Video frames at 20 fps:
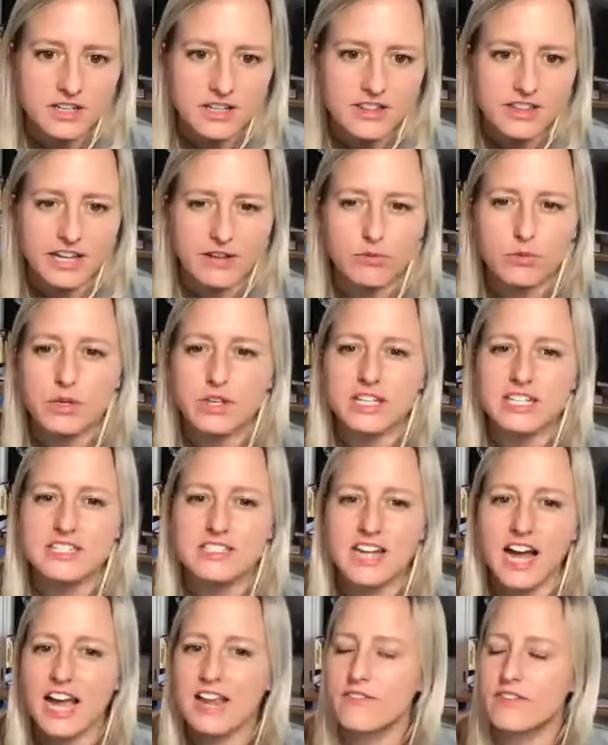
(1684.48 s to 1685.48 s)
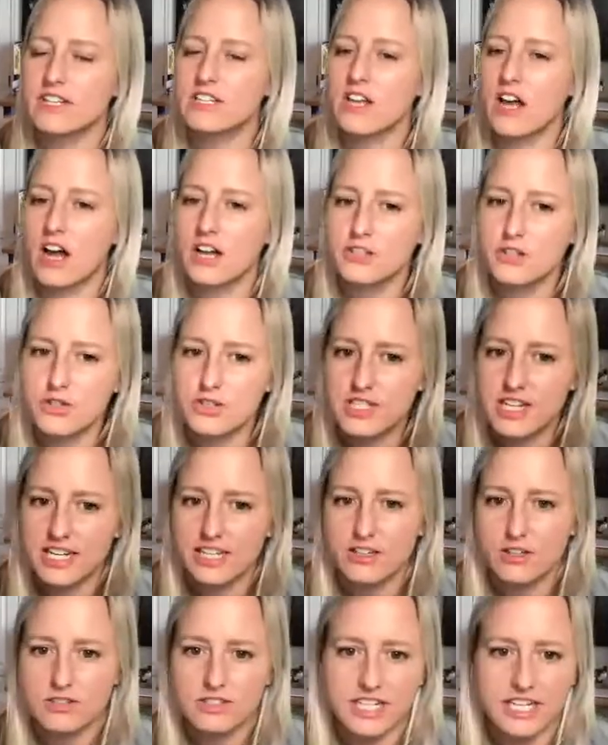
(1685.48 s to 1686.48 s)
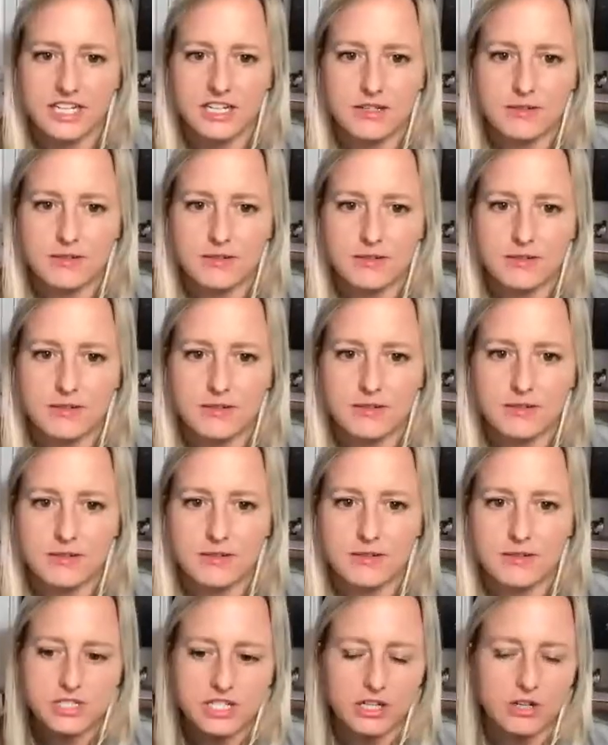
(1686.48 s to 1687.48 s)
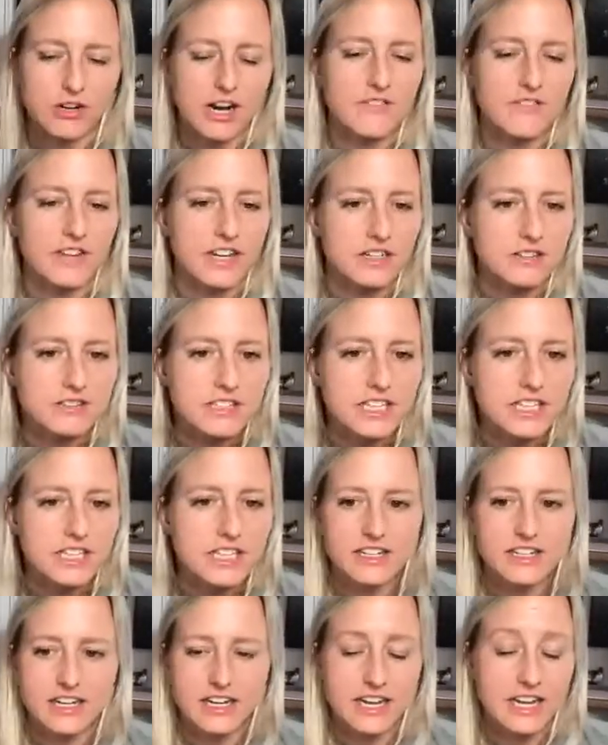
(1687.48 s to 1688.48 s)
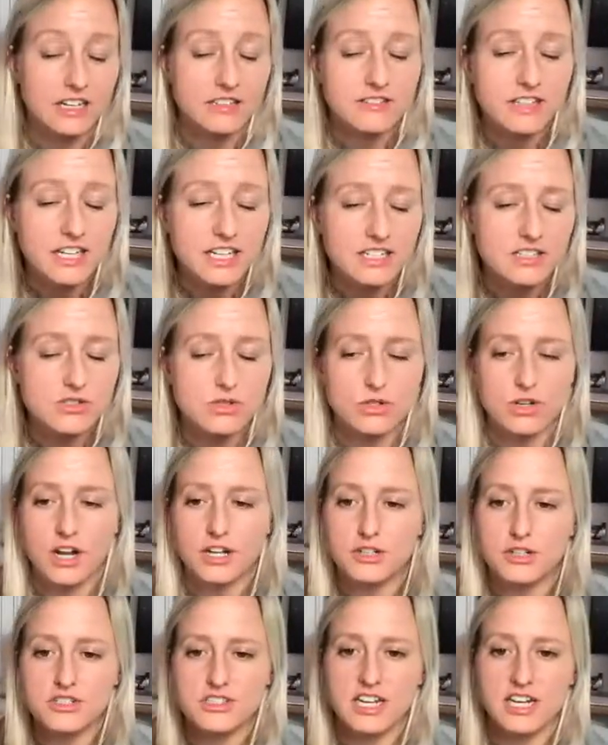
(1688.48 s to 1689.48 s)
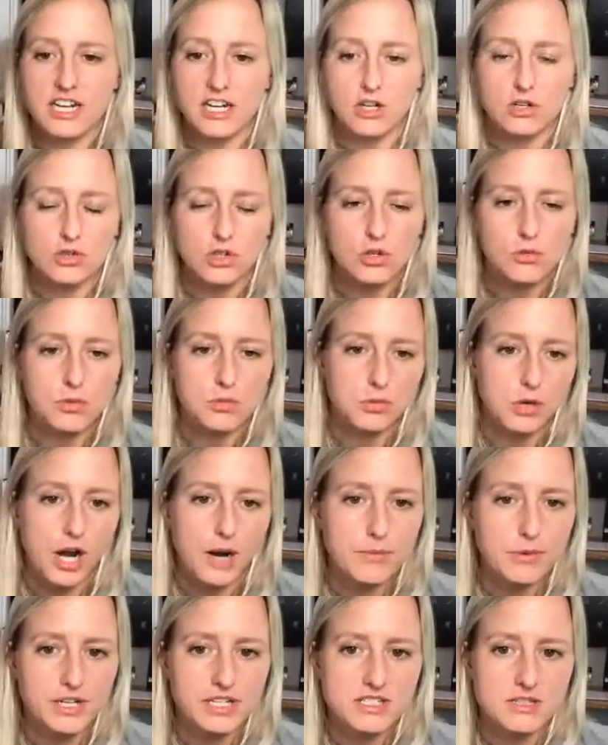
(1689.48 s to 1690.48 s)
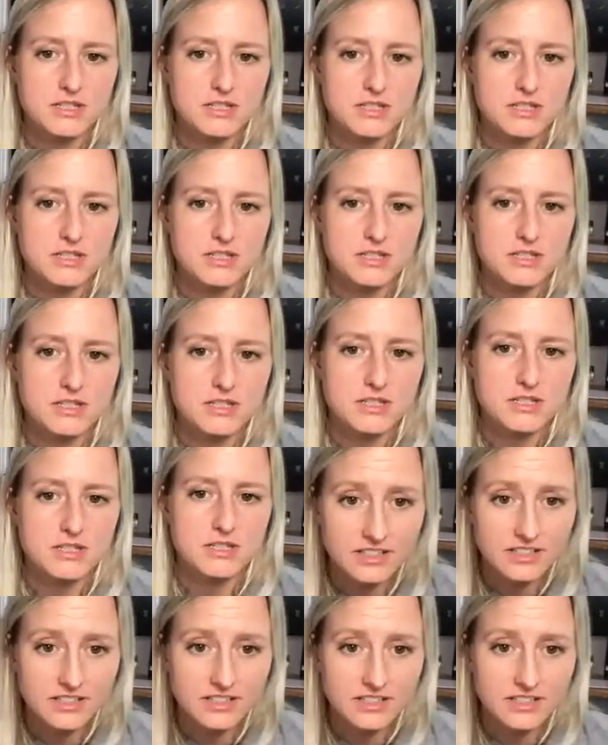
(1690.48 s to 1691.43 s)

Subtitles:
They really dive into understanding their data by using graph analytics or understanding global properties about their data.